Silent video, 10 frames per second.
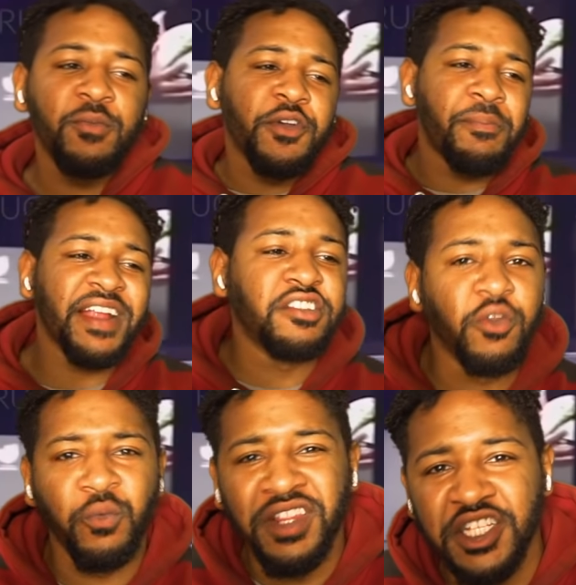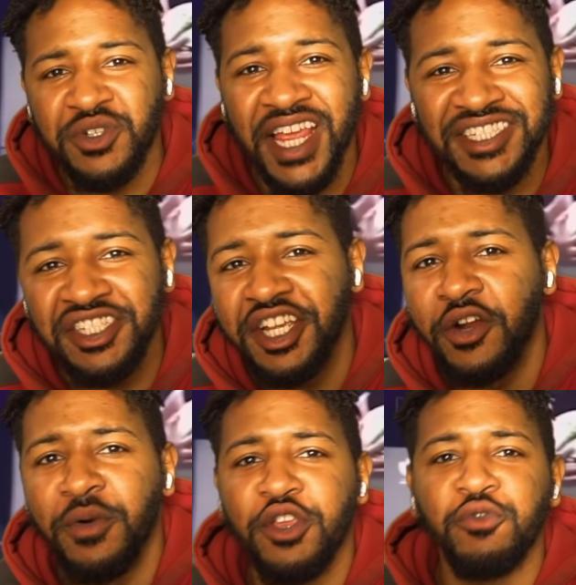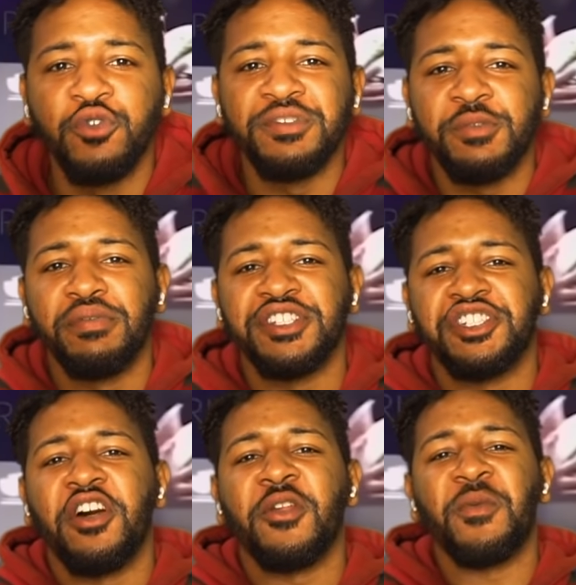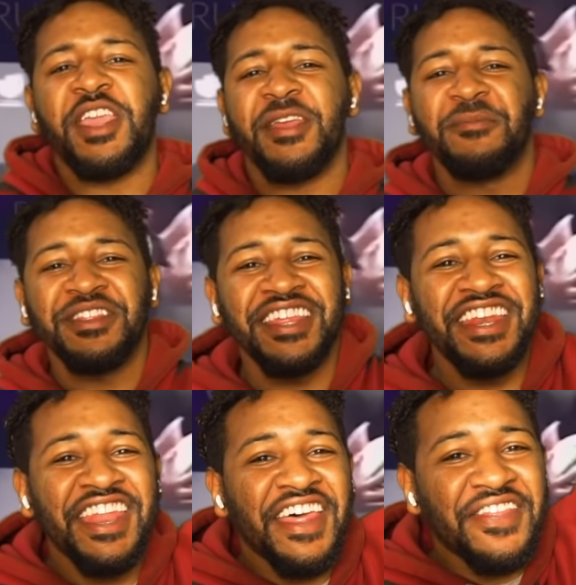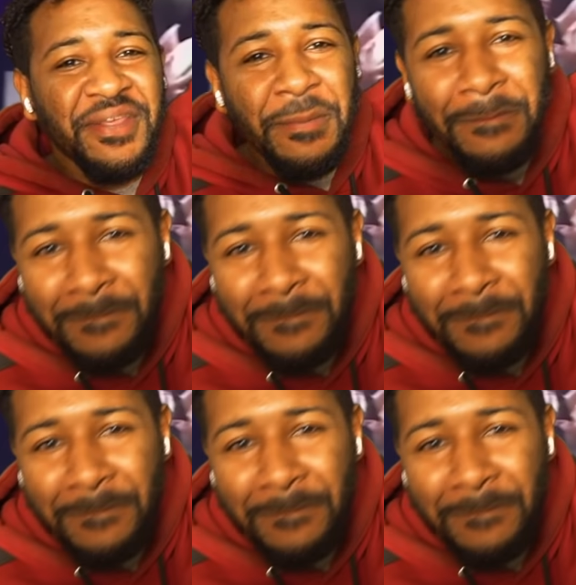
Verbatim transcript: Welcome back to the Realist Action channel on YouTube. It's your boy Sean, and we here with another